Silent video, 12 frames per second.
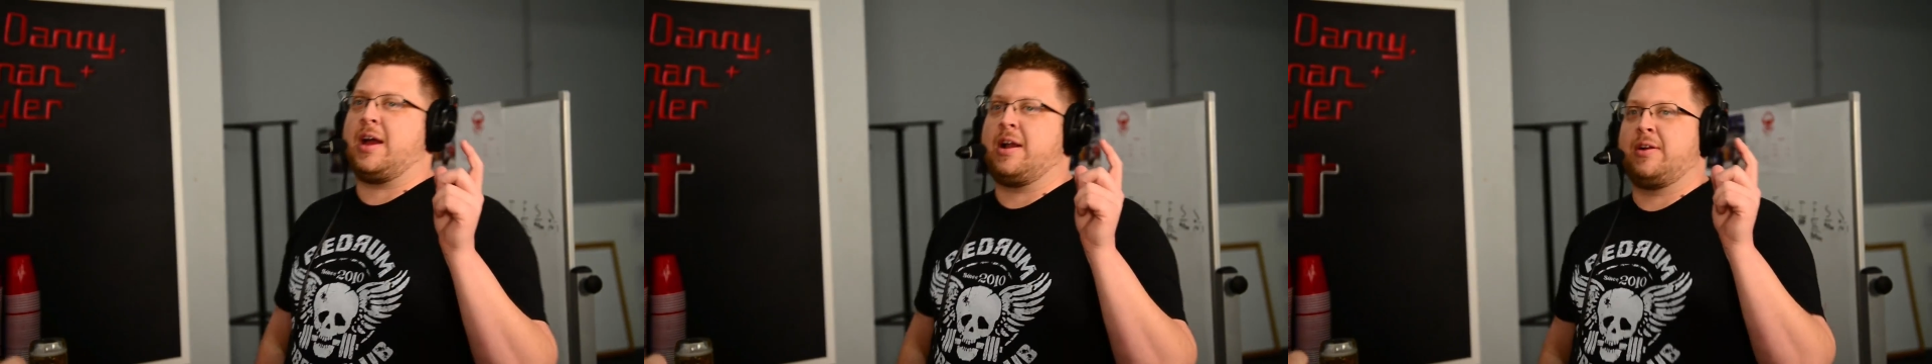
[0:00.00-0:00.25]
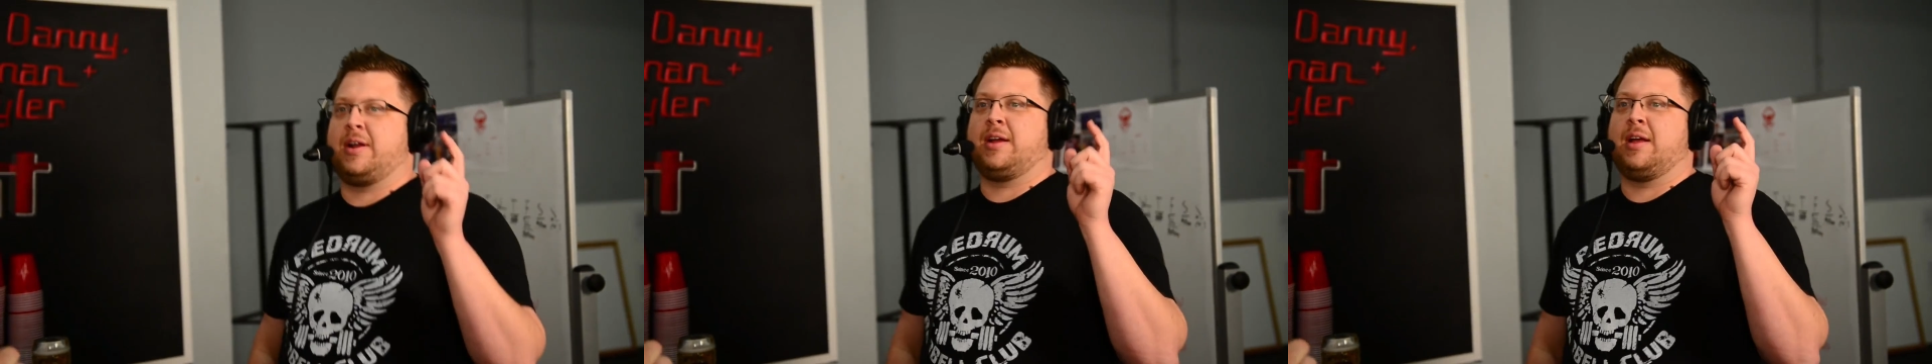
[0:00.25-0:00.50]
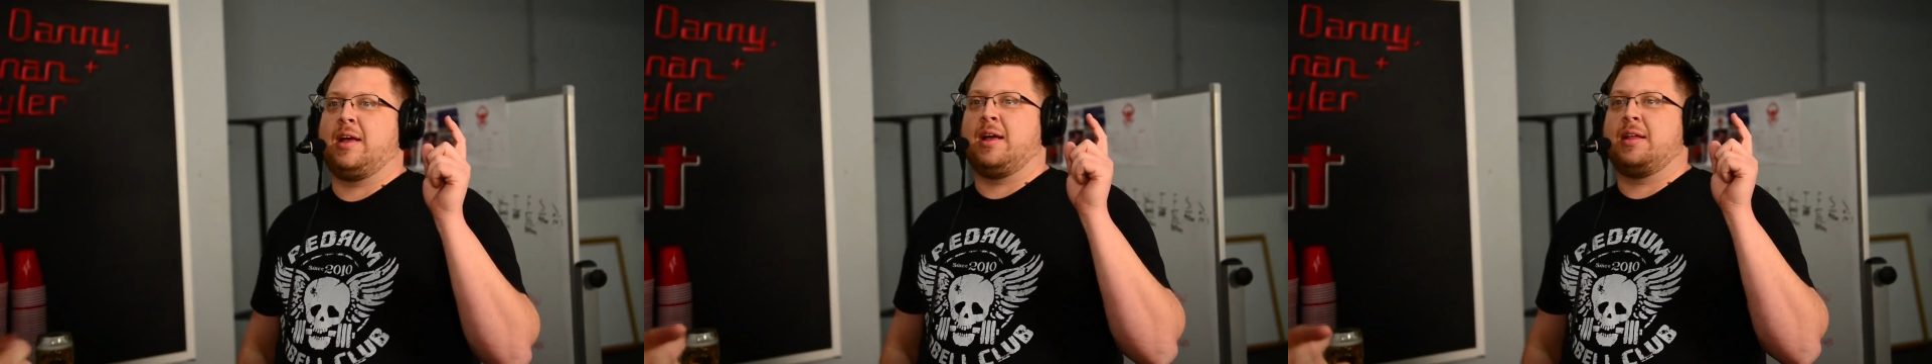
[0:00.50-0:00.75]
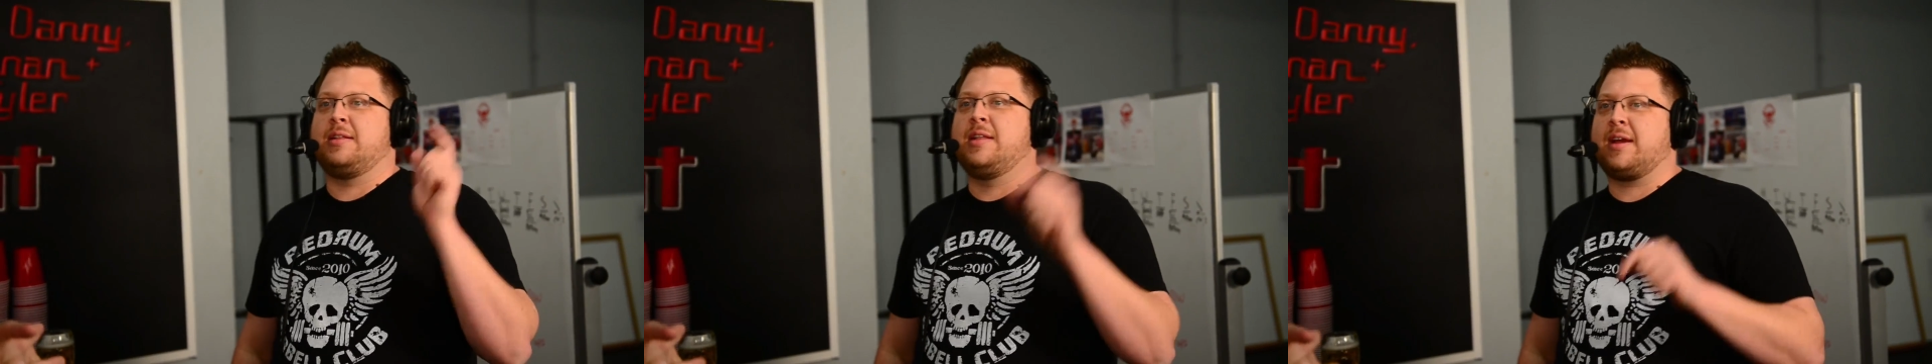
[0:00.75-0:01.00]
hiring
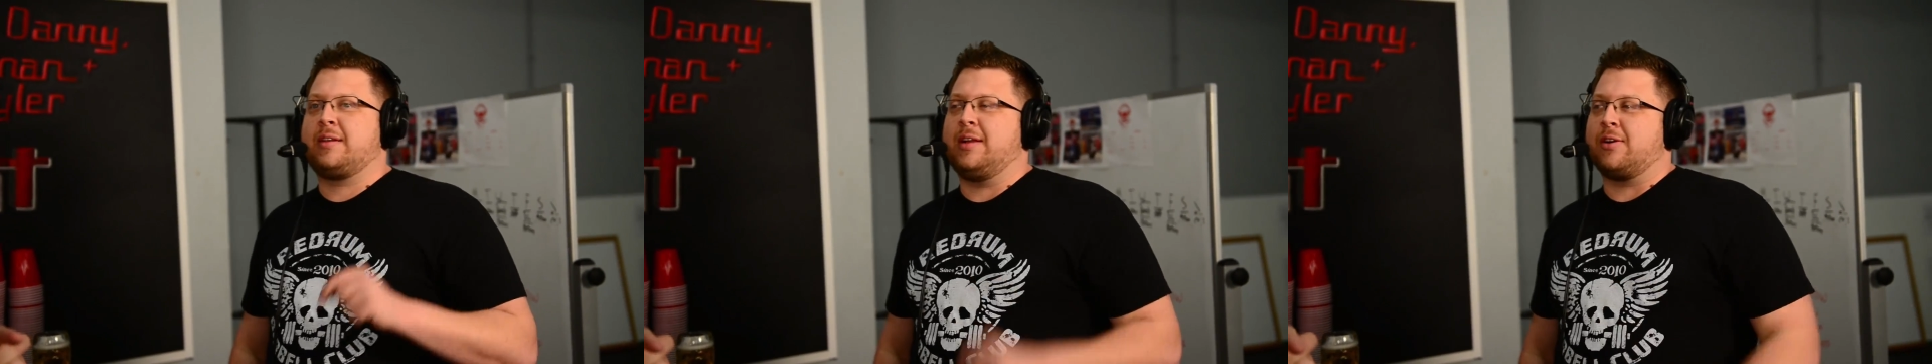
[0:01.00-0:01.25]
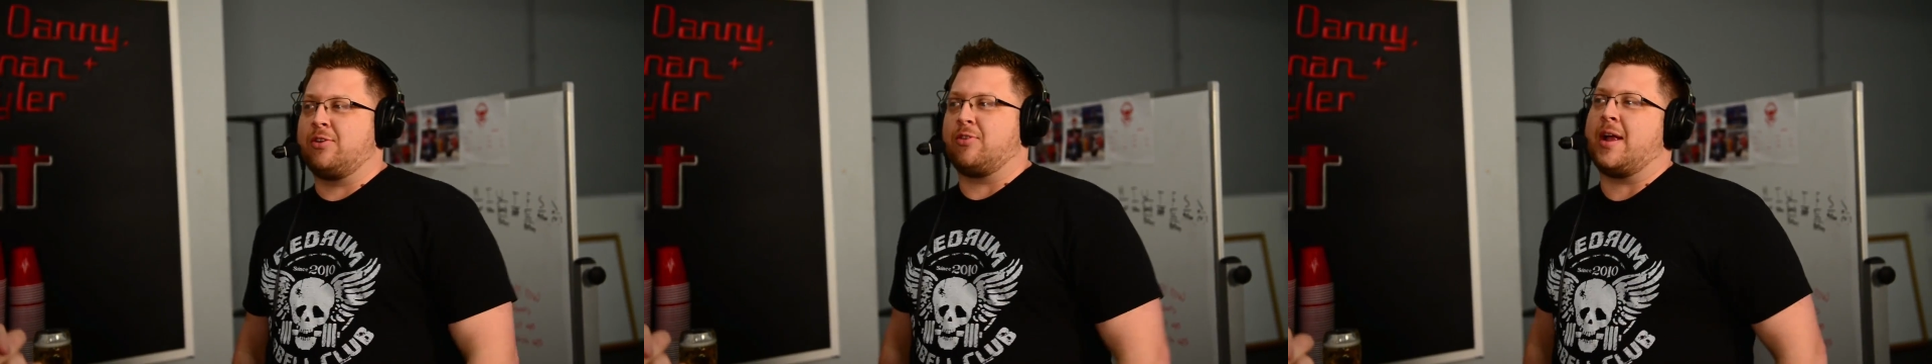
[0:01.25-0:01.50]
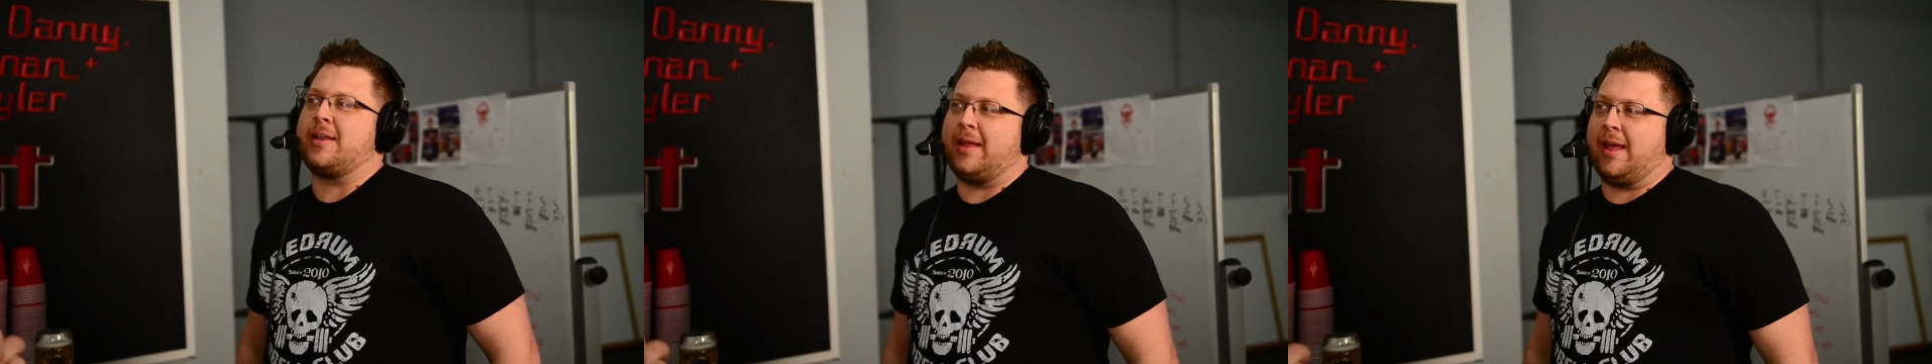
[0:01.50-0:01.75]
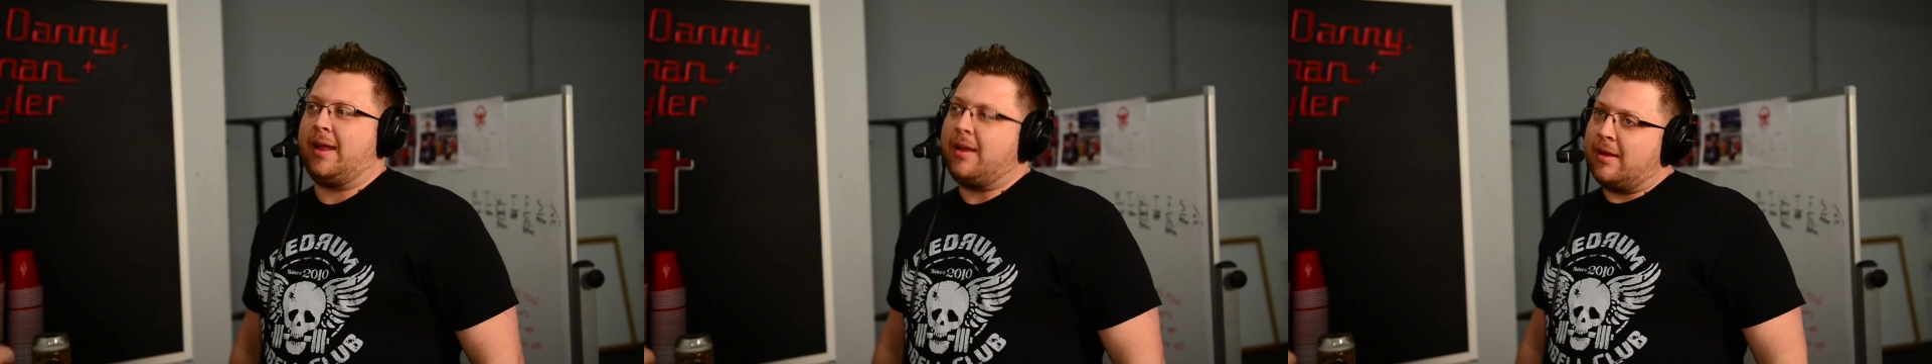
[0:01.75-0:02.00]
Nick Del
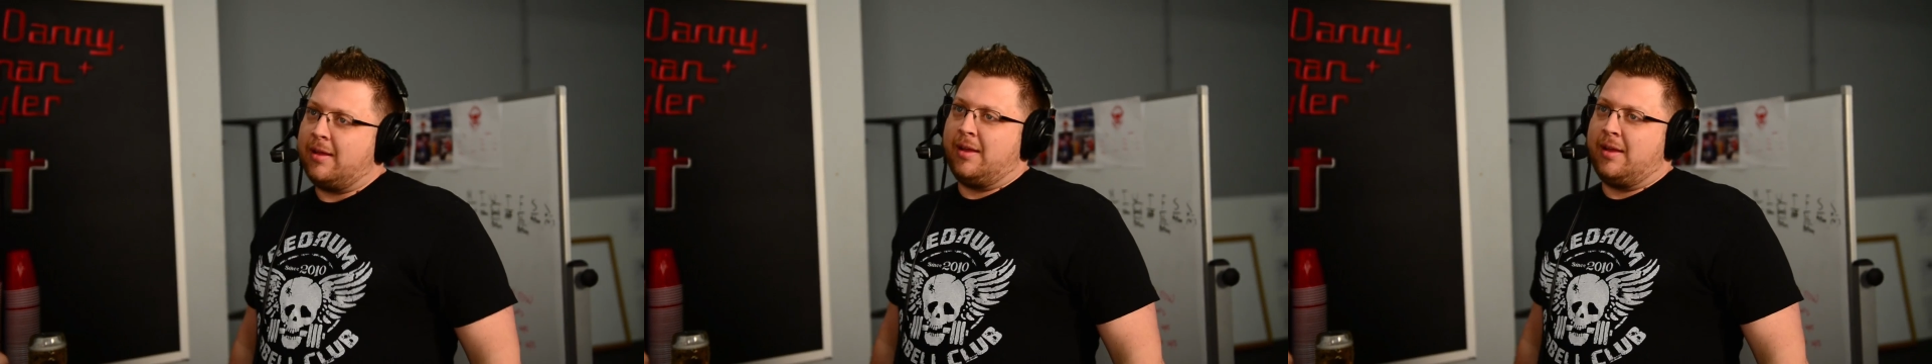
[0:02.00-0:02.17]
Grande.